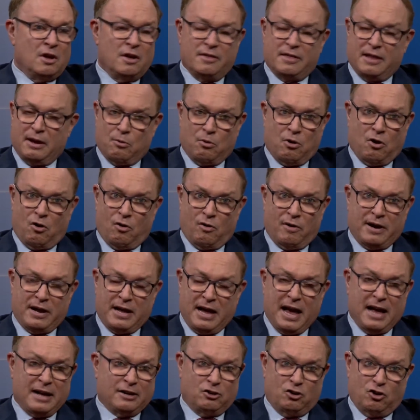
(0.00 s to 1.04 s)
They already
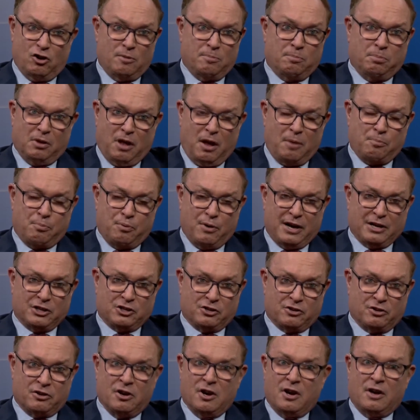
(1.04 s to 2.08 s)
had good blood
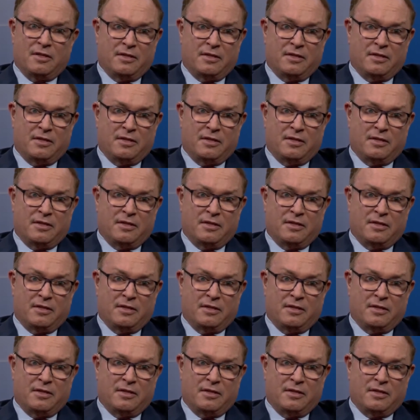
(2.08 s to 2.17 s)
pressure.